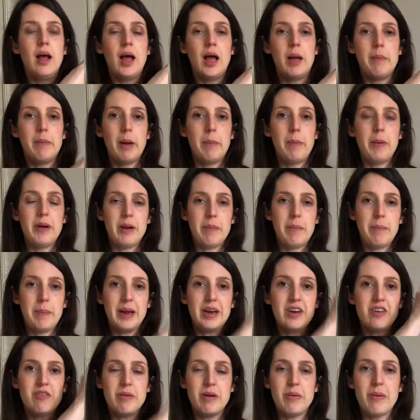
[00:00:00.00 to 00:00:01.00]
Um, I'll put a
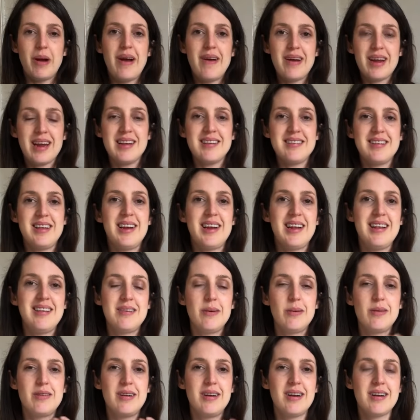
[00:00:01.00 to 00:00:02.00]
picture of me wearing it so you can
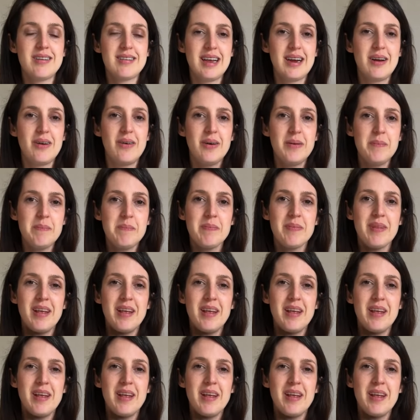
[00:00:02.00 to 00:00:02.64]
see what it looks like on.